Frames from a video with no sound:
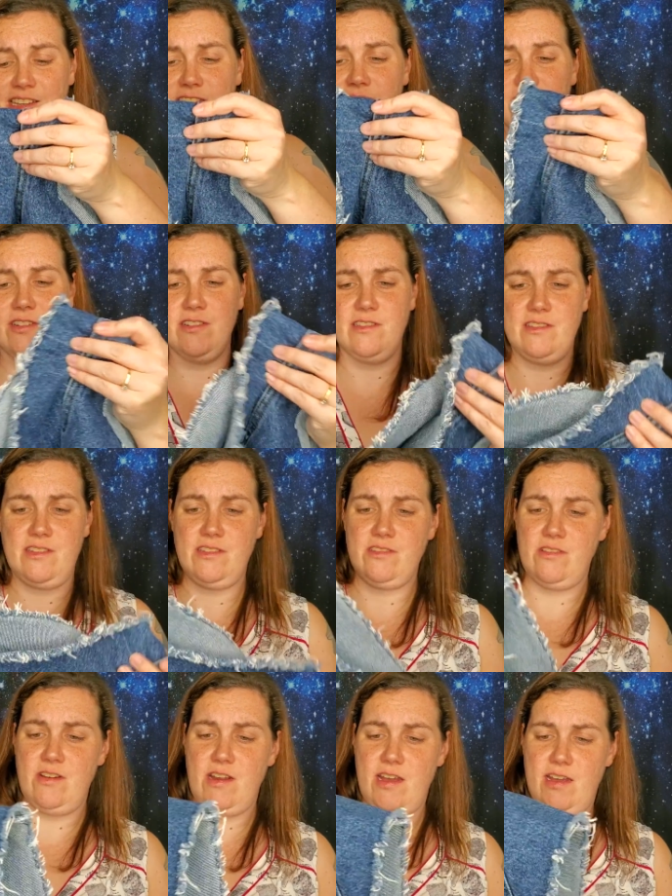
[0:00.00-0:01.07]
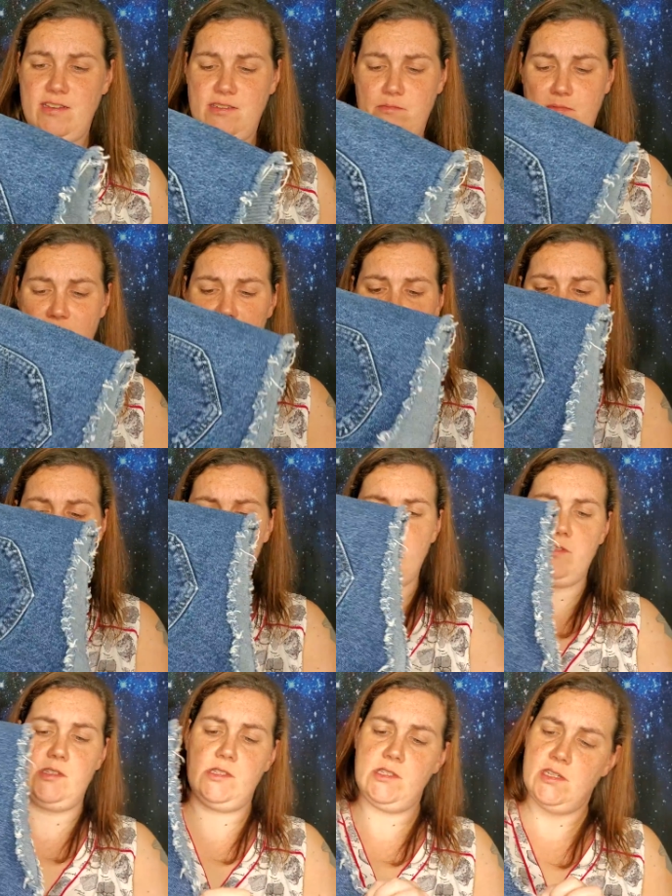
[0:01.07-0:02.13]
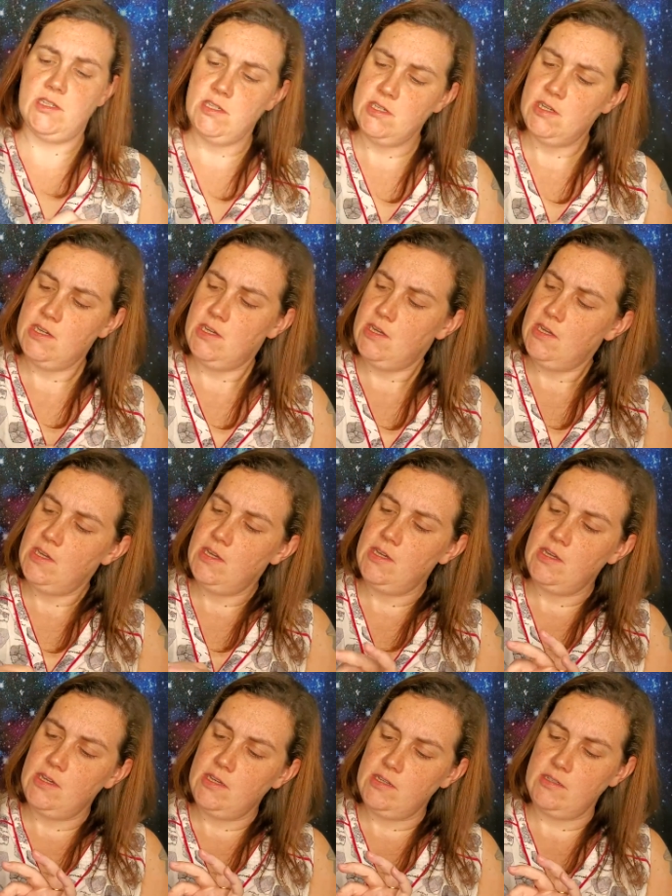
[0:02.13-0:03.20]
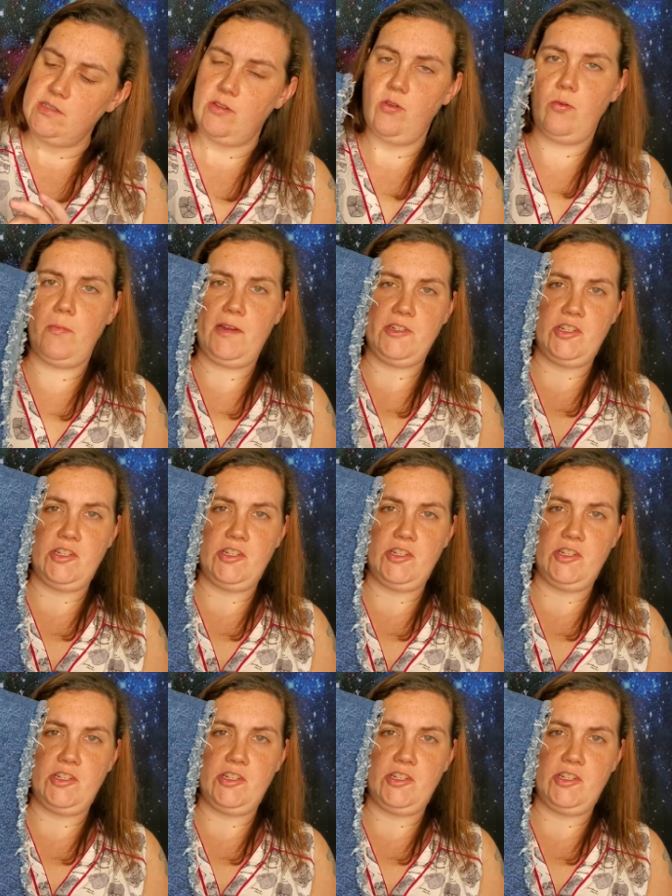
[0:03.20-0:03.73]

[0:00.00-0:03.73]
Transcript: these are these are uh, some daisy dukes a whole butt